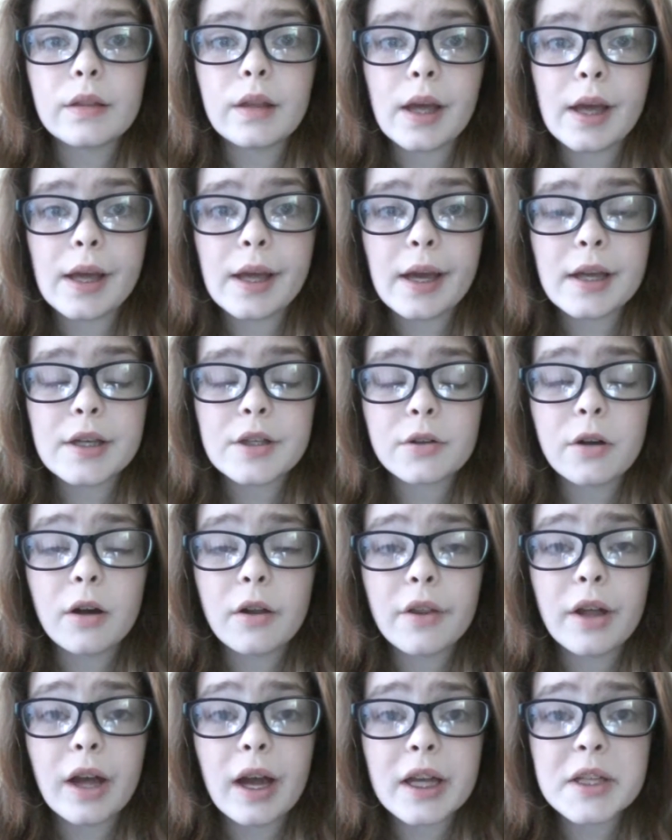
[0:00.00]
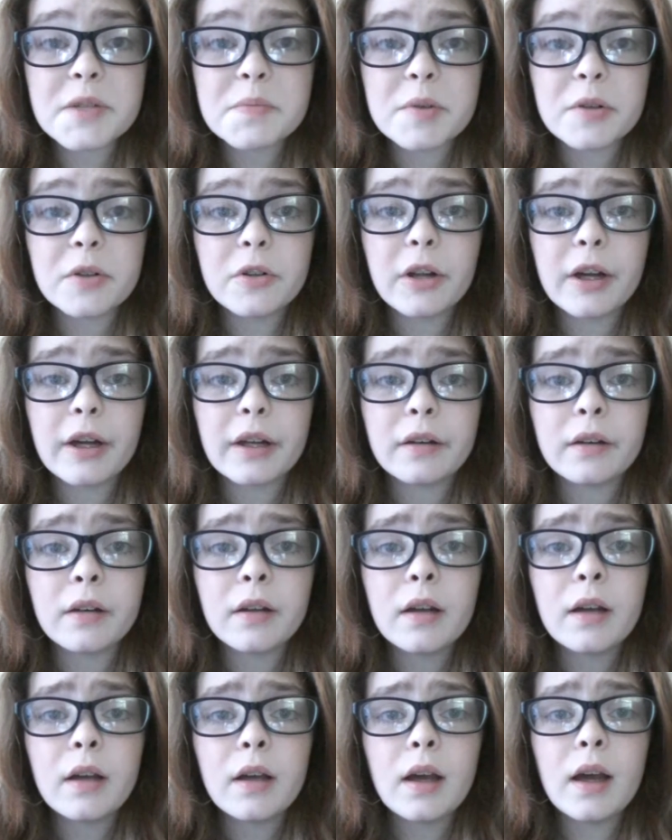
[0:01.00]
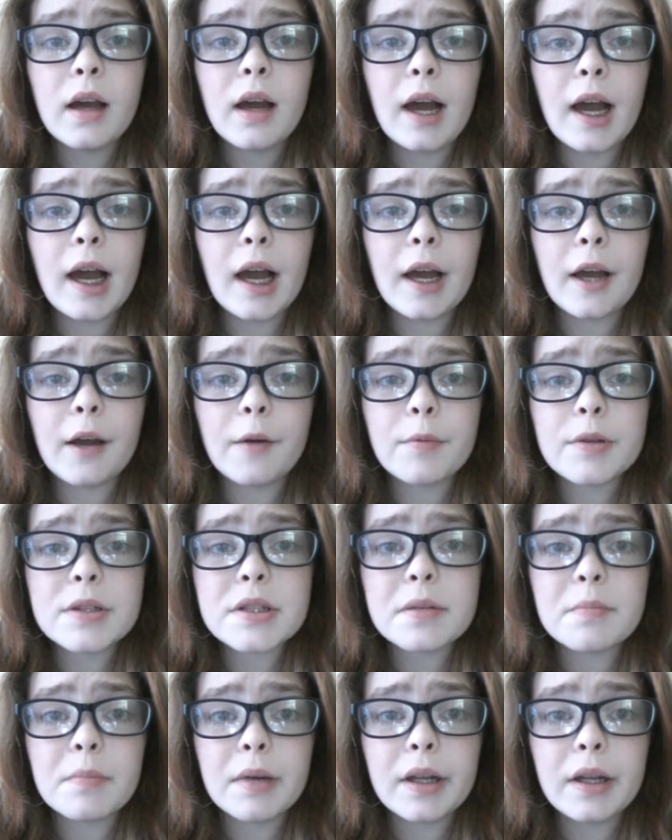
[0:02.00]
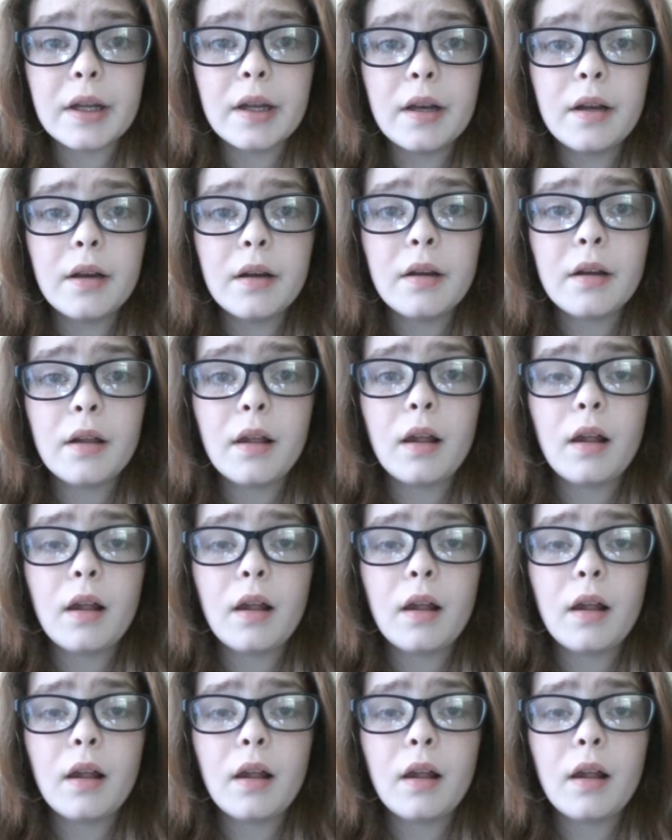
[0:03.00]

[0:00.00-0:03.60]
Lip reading: they had to call the hospital, and I was admitted.